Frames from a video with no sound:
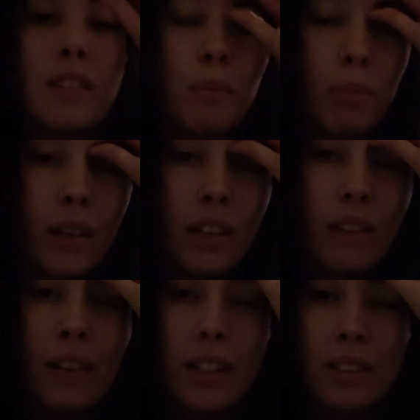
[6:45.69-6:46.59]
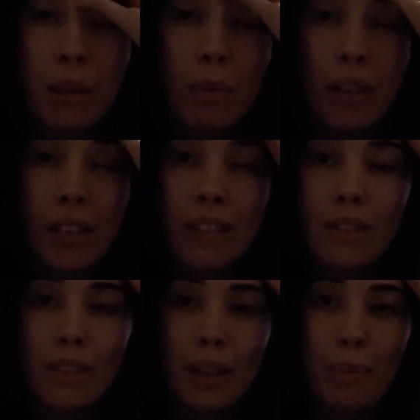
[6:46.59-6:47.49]
But if I slept on it, it
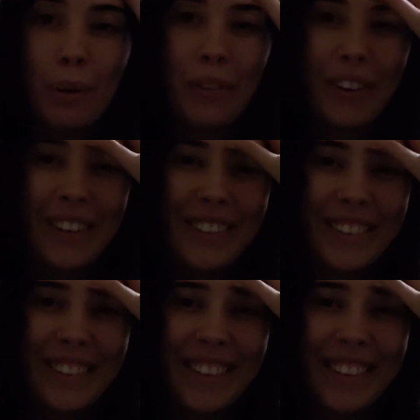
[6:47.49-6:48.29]
was not perfect.